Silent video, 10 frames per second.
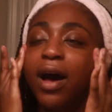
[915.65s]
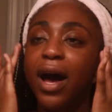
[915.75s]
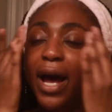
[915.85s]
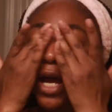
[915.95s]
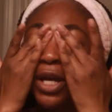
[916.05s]

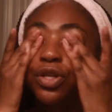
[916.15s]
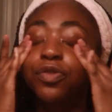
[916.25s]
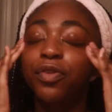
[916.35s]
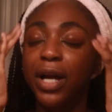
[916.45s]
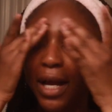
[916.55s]
I
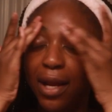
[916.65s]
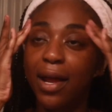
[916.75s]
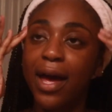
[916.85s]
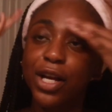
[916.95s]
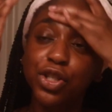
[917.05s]
just feel like I need
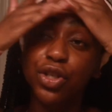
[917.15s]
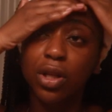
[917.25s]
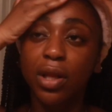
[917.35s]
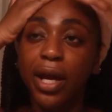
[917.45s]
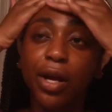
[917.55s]
an extra
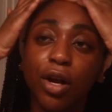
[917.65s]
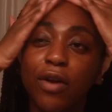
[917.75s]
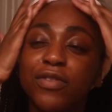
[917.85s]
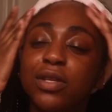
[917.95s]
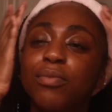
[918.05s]
layer
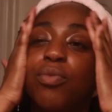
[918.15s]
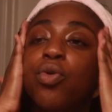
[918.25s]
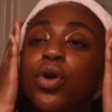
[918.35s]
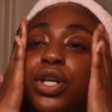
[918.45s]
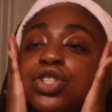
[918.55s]
of some
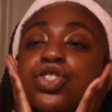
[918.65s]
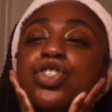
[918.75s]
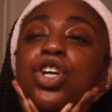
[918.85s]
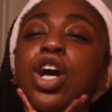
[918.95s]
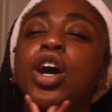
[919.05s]

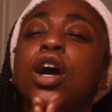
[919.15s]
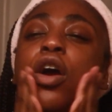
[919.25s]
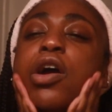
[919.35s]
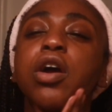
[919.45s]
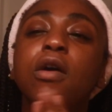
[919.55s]

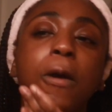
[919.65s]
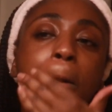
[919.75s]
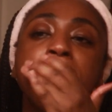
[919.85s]
moisture,